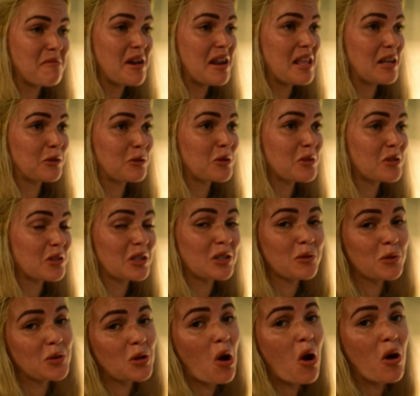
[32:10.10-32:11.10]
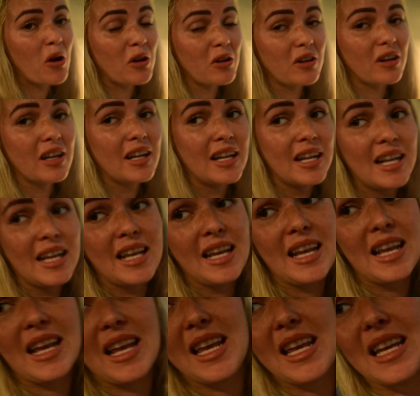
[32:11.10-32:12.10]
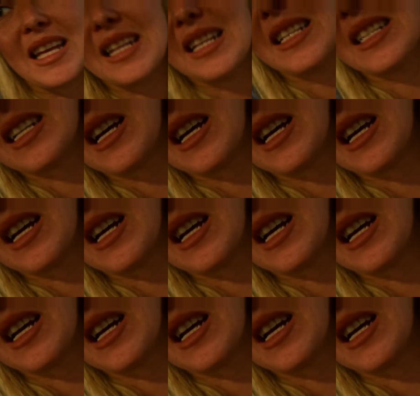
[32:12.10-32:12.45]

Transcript: This was hard, and